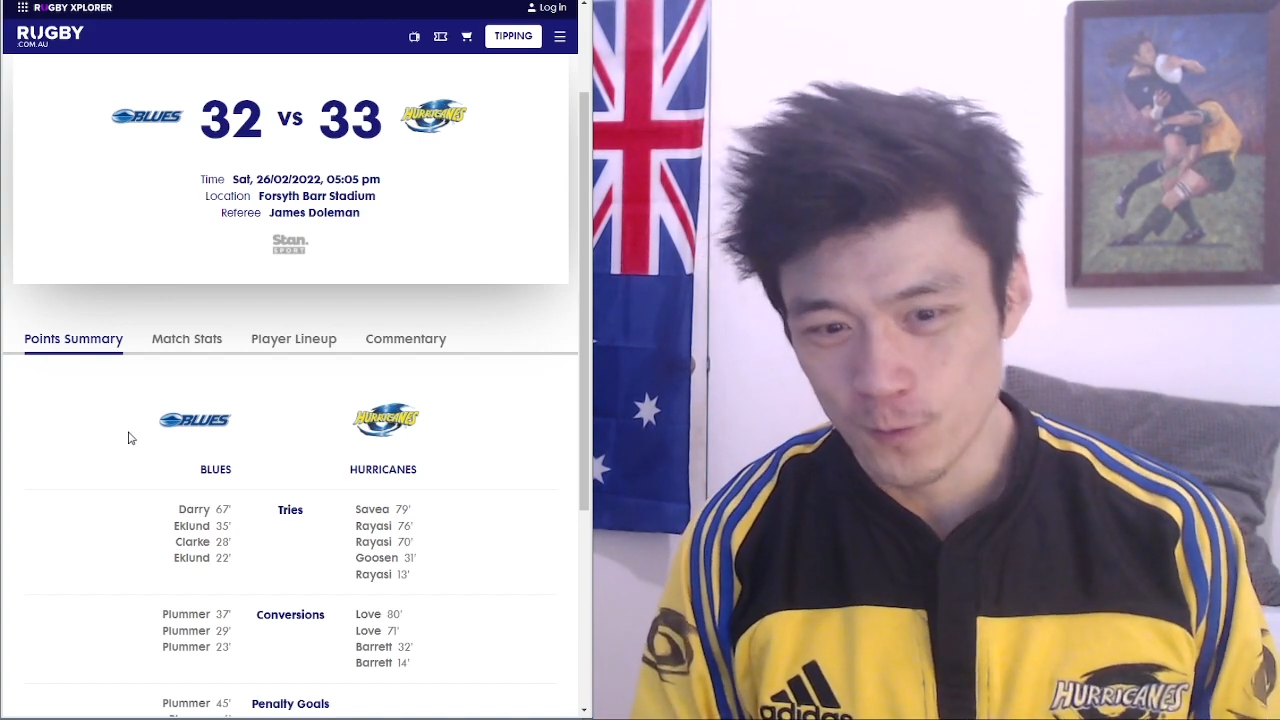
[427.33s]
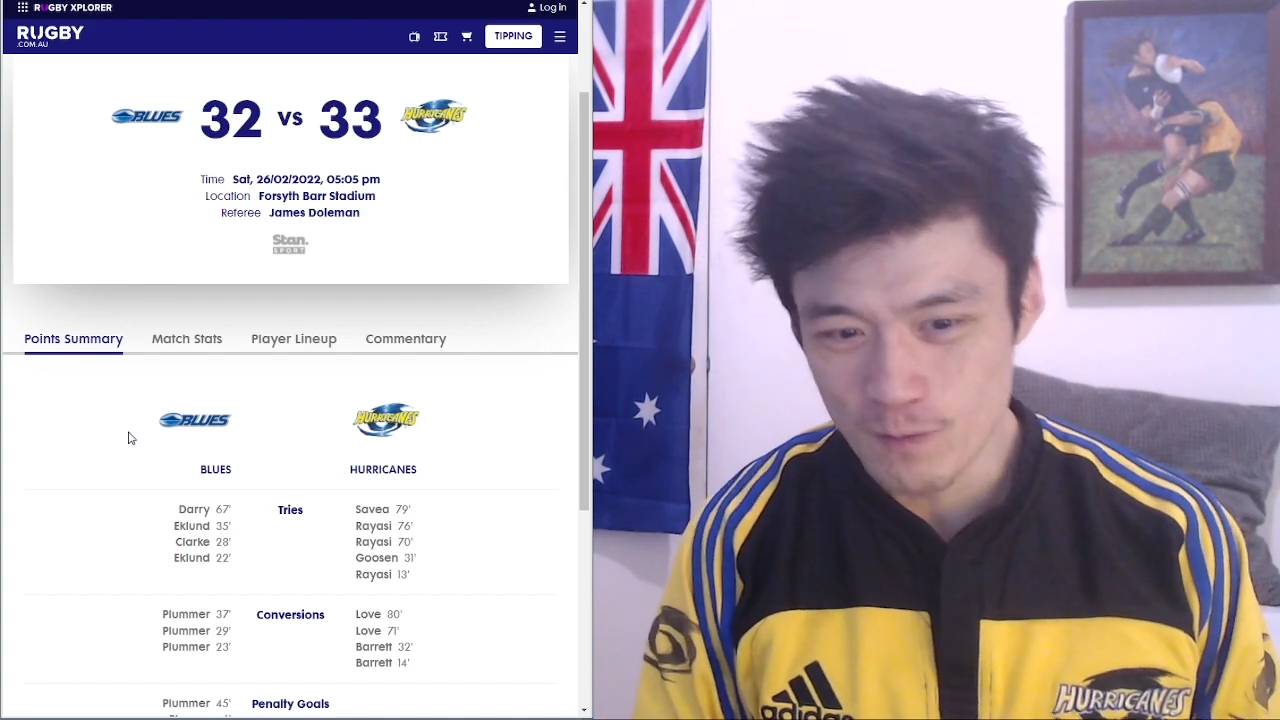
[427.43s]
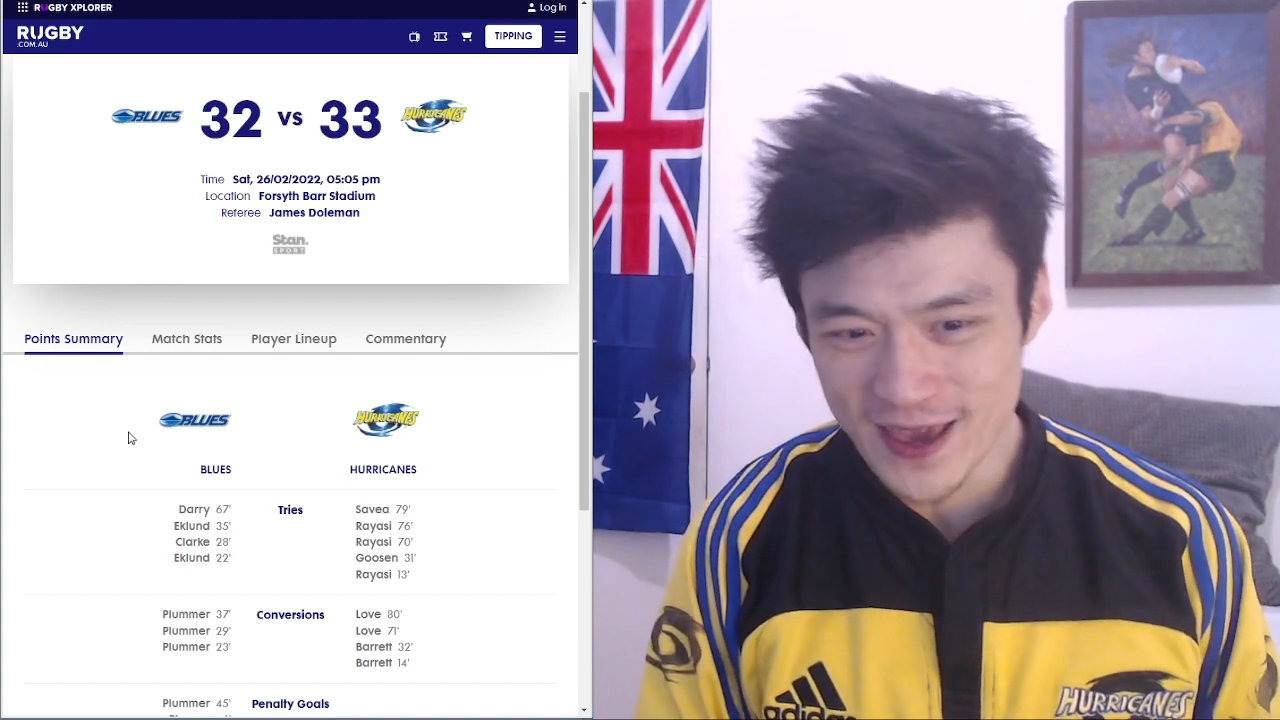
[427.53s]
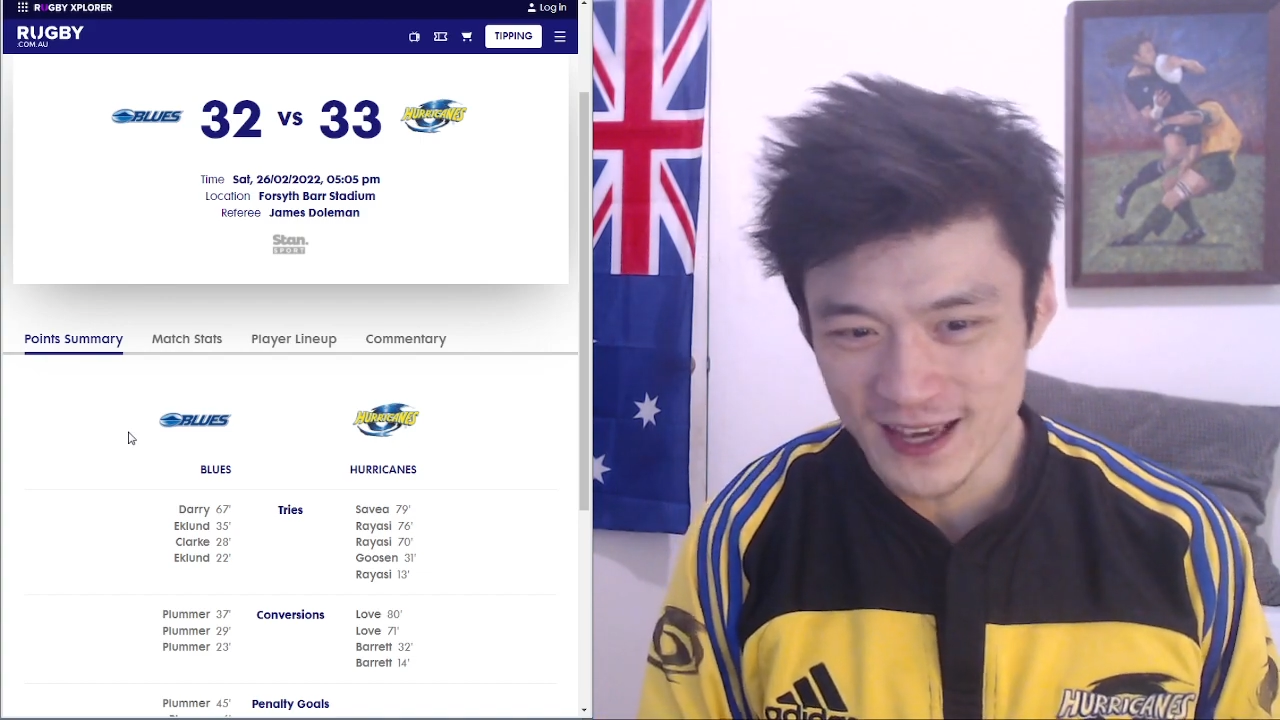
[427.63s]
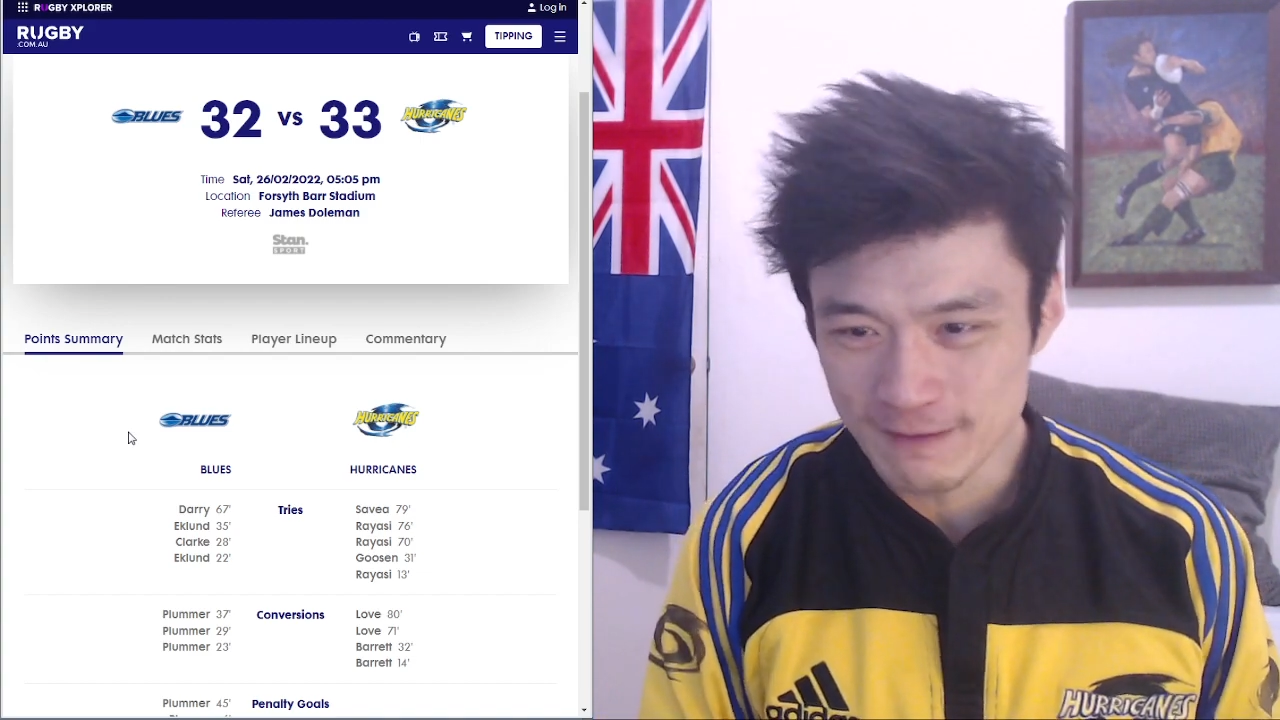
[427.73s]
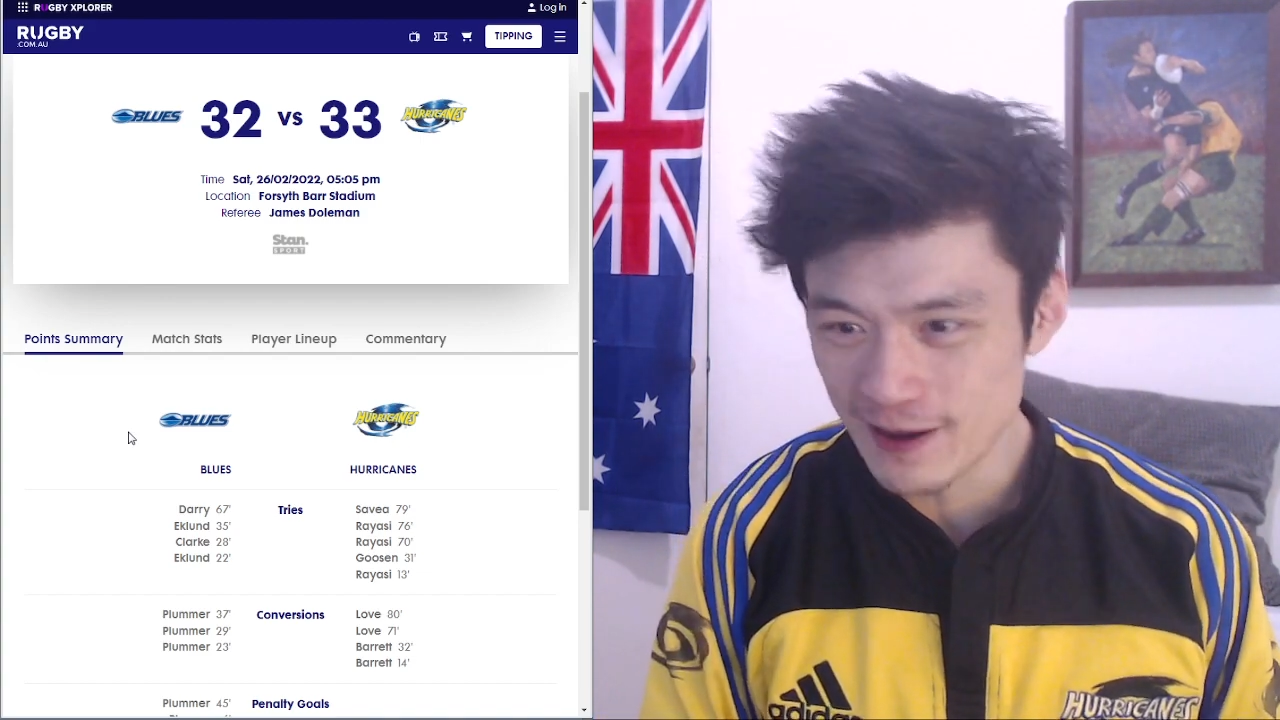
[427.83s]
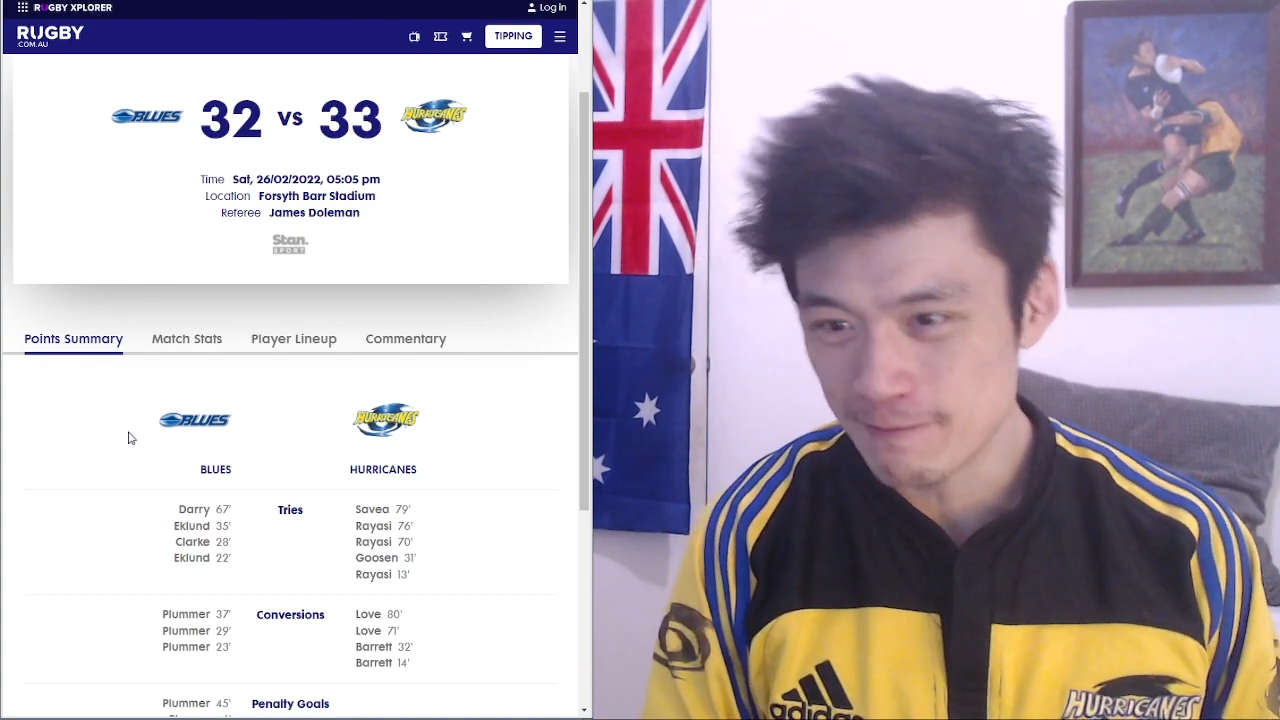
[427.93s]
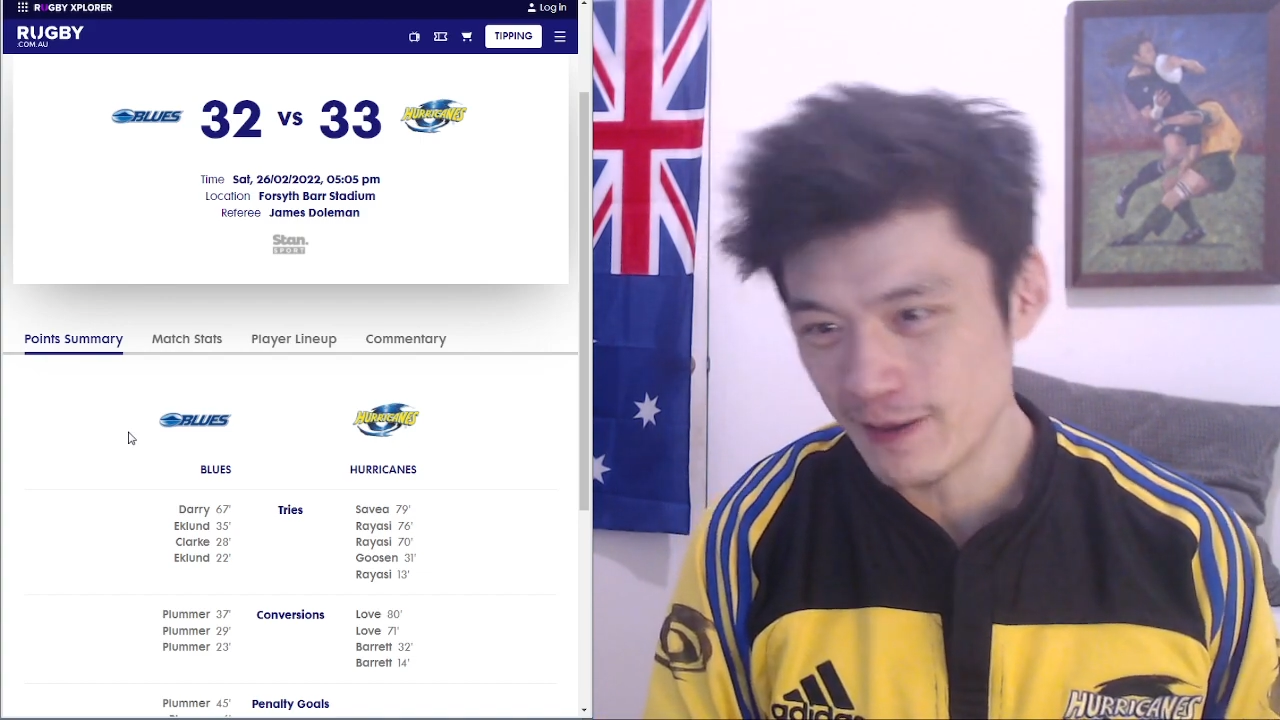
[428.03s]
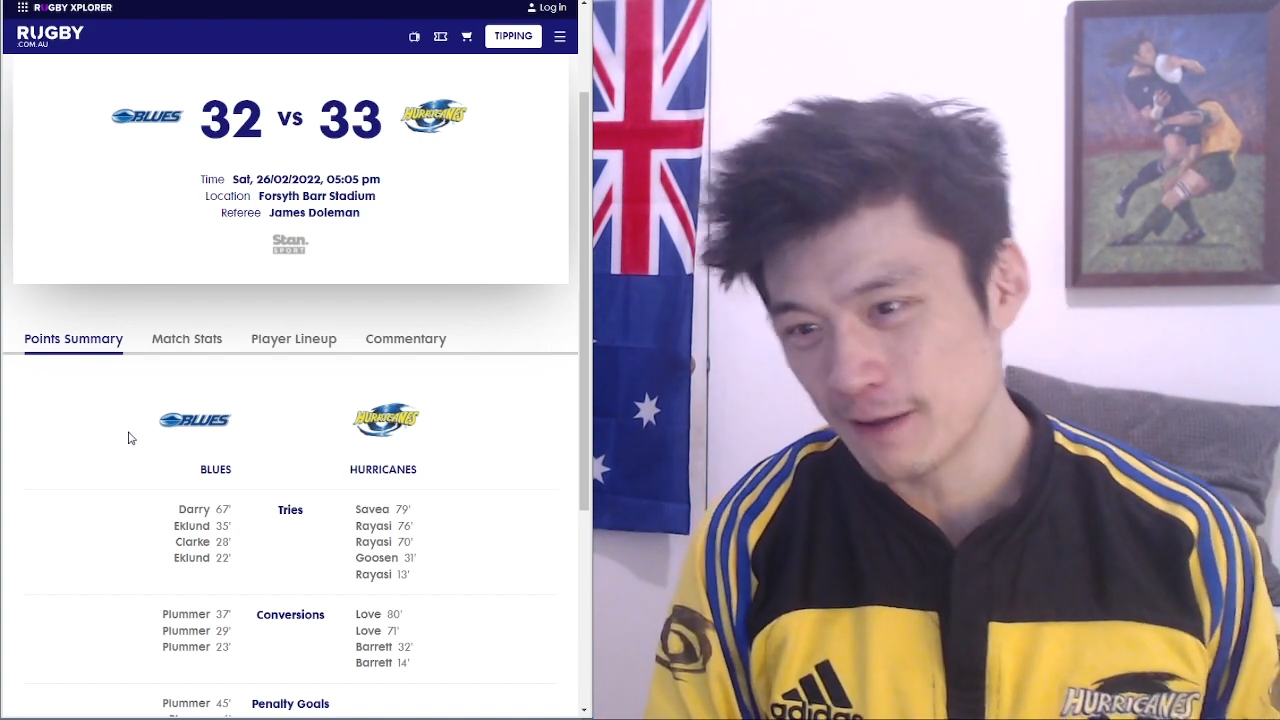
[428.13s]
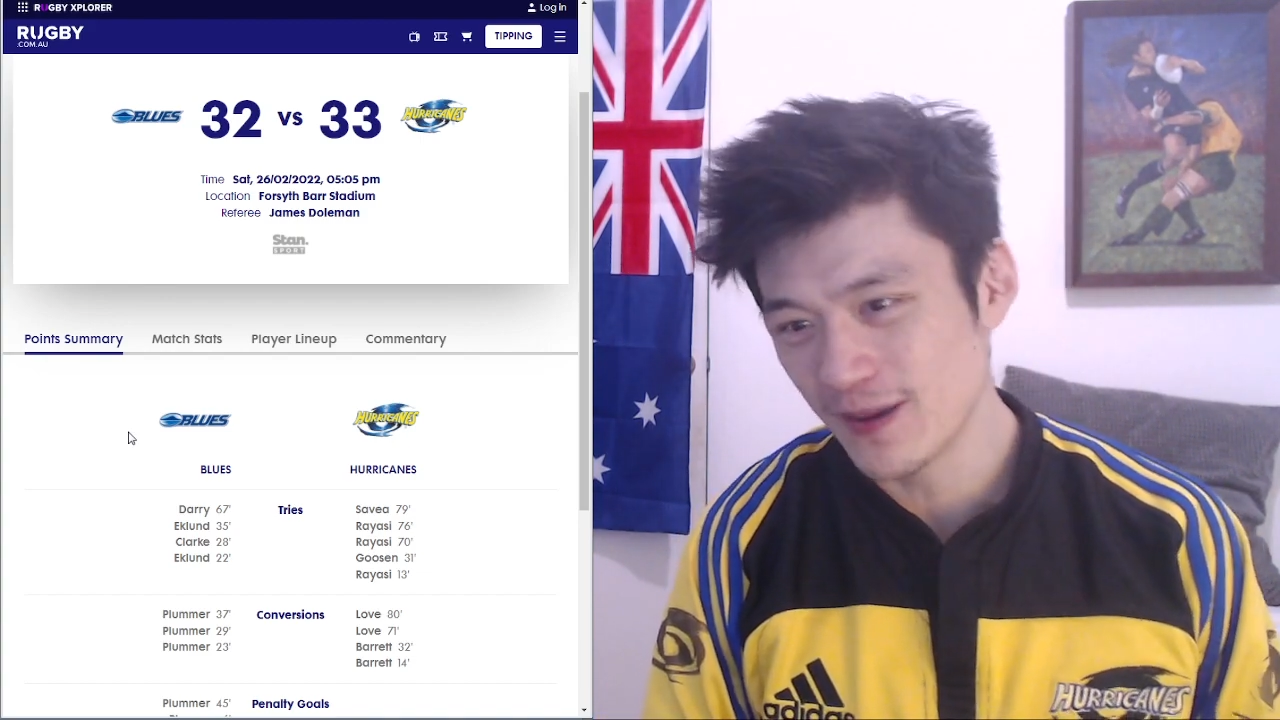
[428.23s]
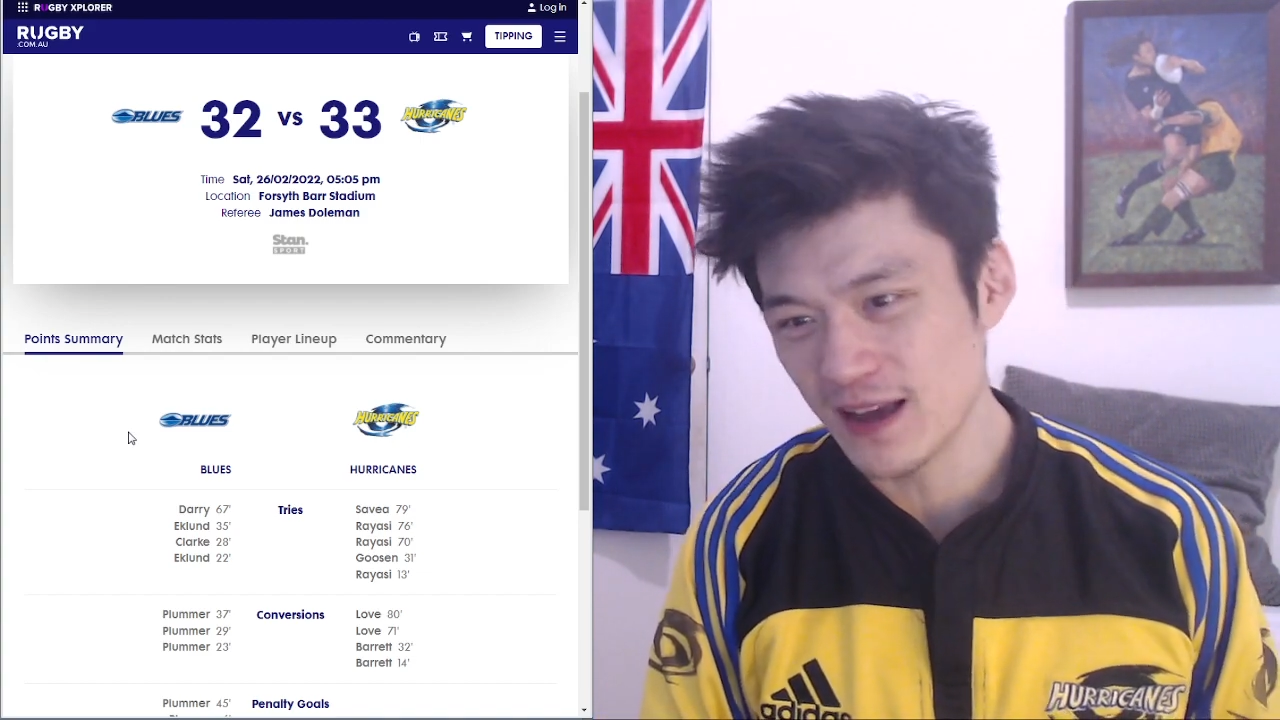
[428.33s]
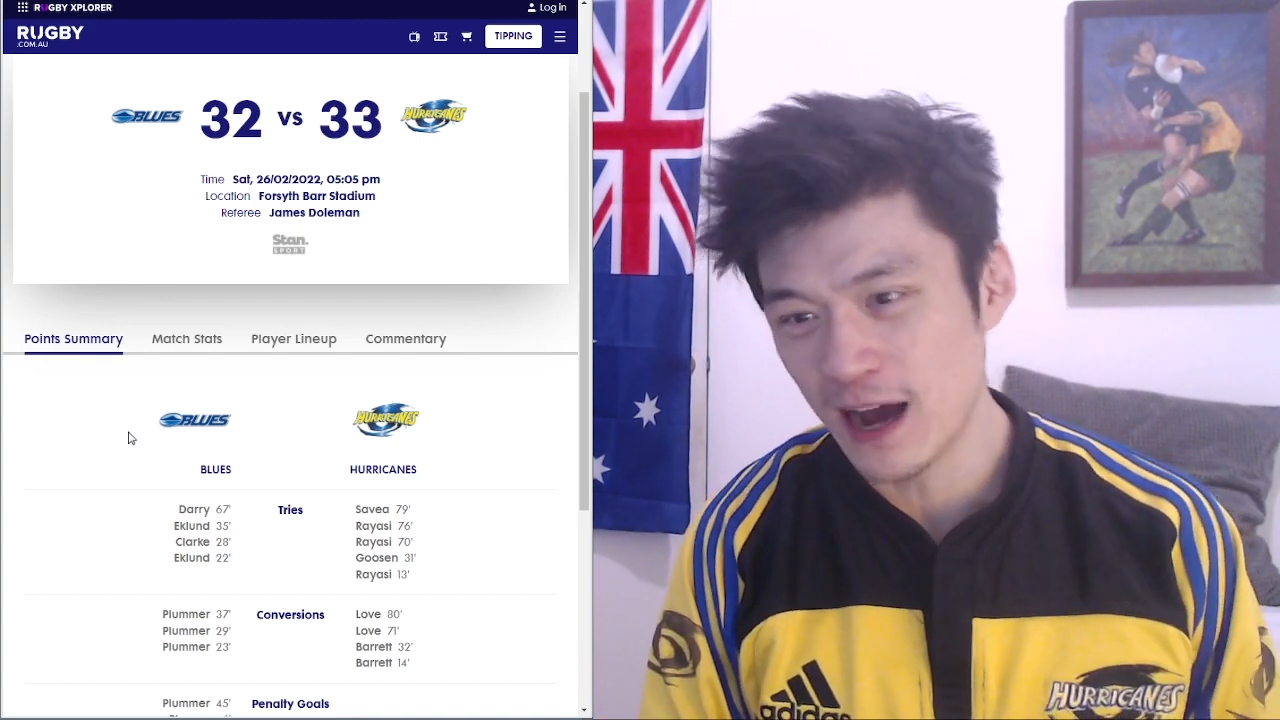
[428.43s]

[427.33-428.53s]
Big